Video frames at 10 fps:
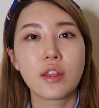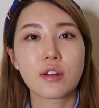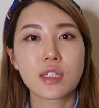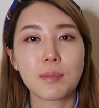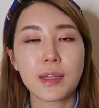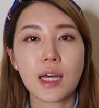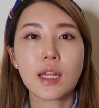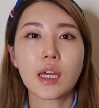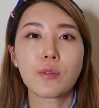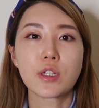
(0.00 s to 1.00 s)
there's something that
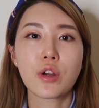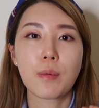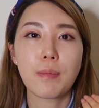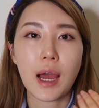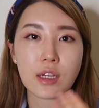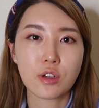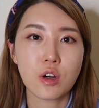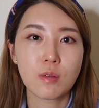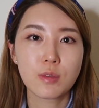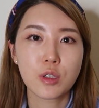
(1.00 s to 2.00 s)
they can return back to
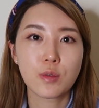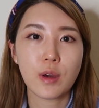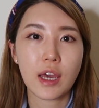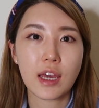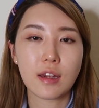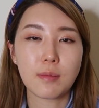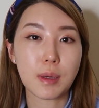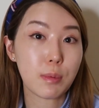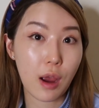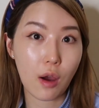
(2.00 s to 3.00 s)
home to and
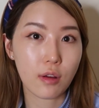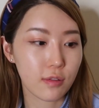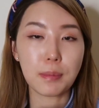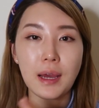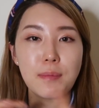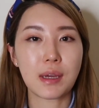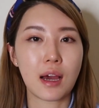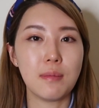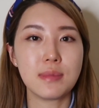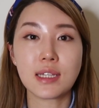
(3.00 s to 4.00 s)
be proud of. The plant
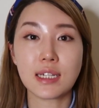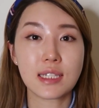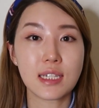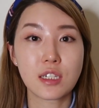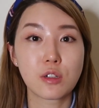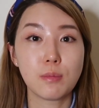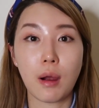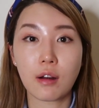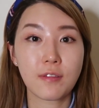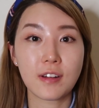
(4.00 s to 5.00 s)
becomes an essential
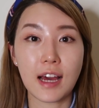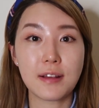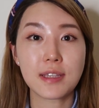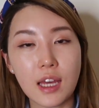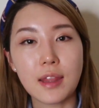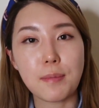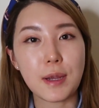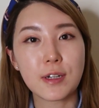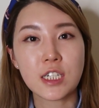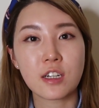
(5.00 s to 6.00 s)
part of their lives and they
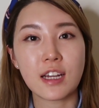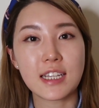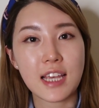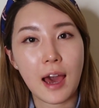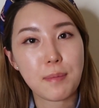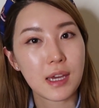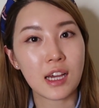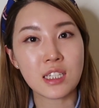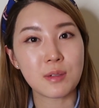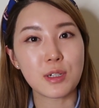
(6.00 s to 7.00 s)
may return as happy
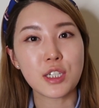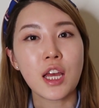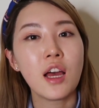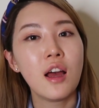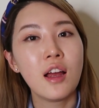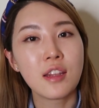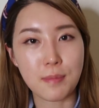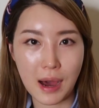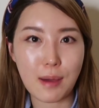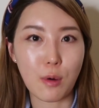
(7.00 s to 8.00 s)
customers to
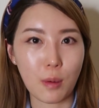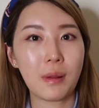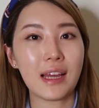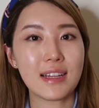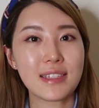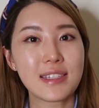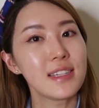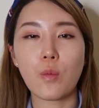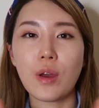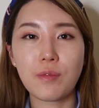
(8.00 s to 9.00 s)
buy more plants.
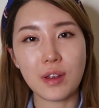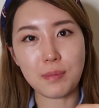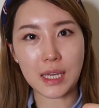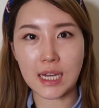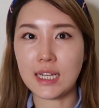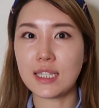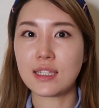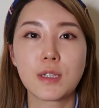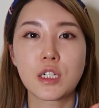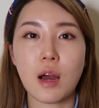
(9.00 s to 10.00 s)
So win-win because
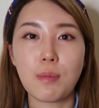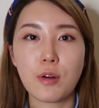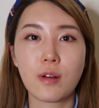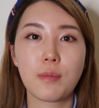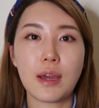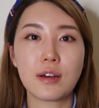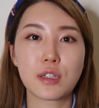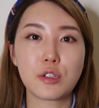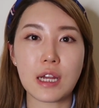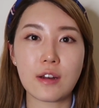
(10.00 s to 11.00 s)
the shop owner may
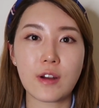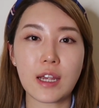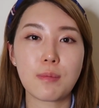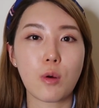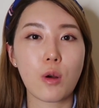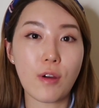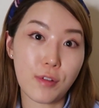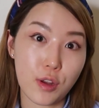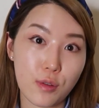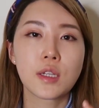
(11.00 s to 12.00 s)
also generate more
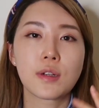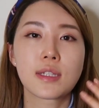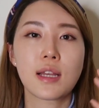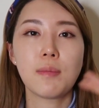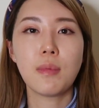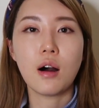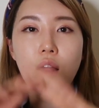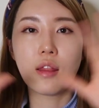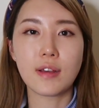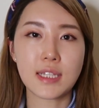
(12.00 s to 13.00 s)
revenue. So to sum
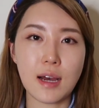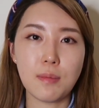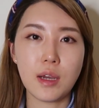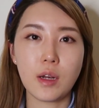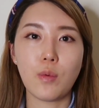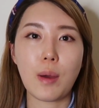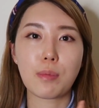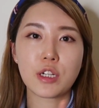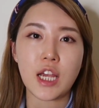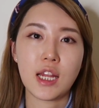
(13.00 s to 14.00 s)
all this up in a
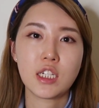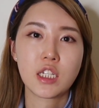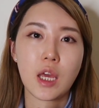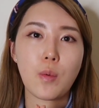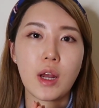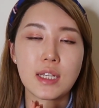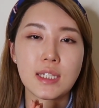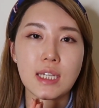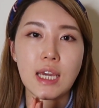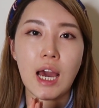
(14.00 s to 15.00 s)
whiteboard challenge, they want to
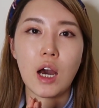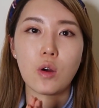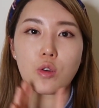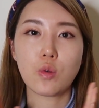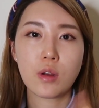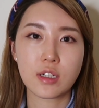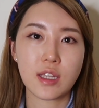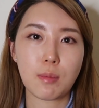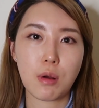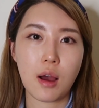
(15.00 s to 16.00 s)
see how you
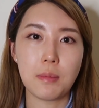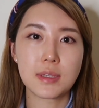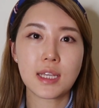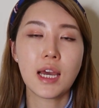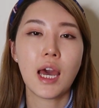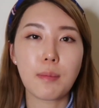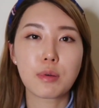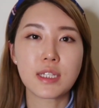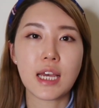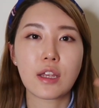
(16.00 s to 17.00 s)
understand problems and then
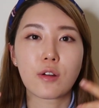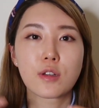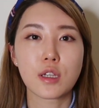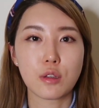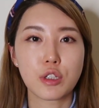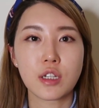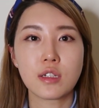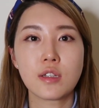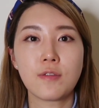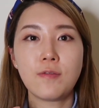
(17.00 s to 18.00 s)
present your
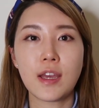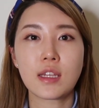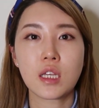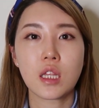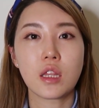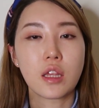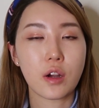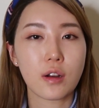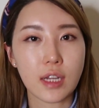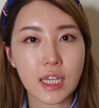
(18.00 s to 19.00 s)
solution to fit
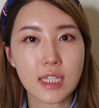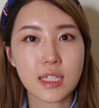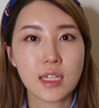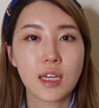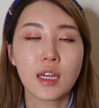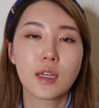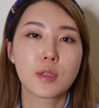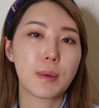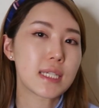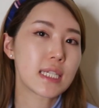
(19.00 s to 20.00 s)
their needs
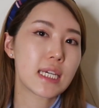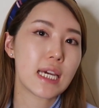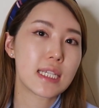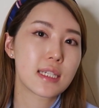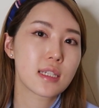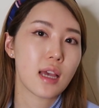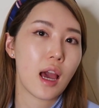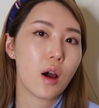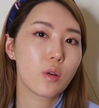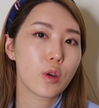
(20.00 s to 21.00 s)
so basically it's
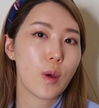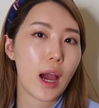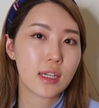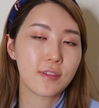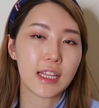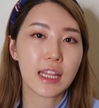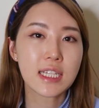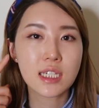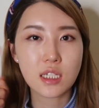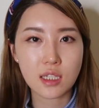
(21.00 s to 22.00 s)
how do you actively
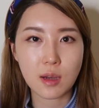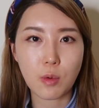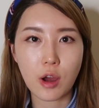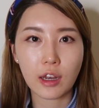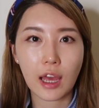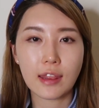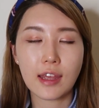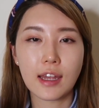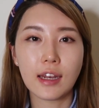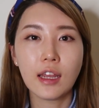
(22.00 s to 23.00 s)
listen to someone and
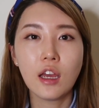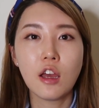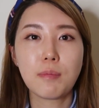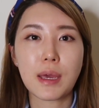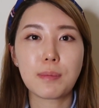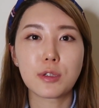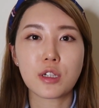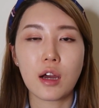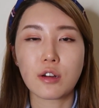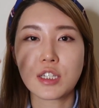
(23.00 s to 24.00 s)
then be able
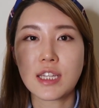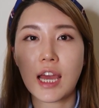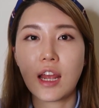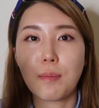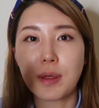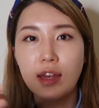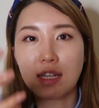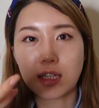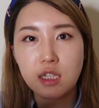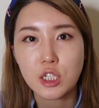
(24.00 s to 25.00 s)
to understand and
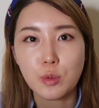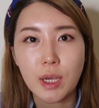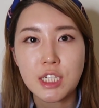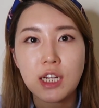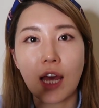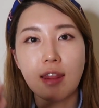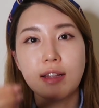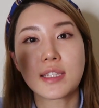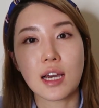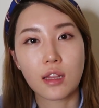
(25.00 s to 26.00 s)
empathize the situation and
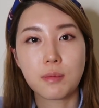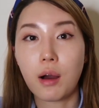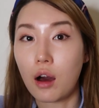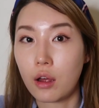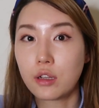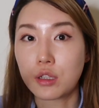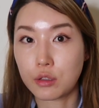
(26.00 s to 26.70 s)
then sell them on the